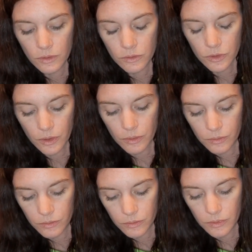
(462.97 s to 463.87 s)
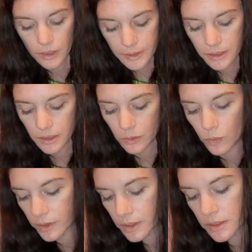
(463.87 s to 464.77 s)
So let's see
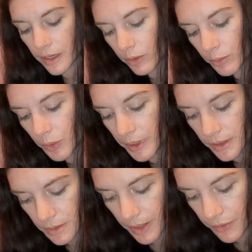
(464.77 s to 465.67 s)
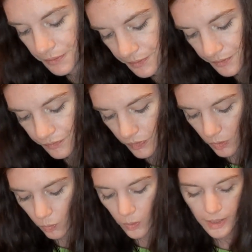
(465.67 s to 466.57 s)
what this Tower moment is about.
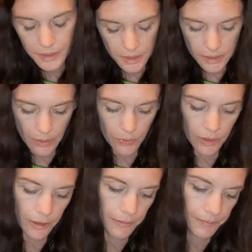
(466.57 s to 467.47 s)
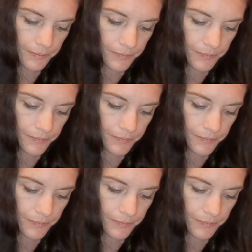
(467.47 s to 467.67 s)
Why is the Tower here?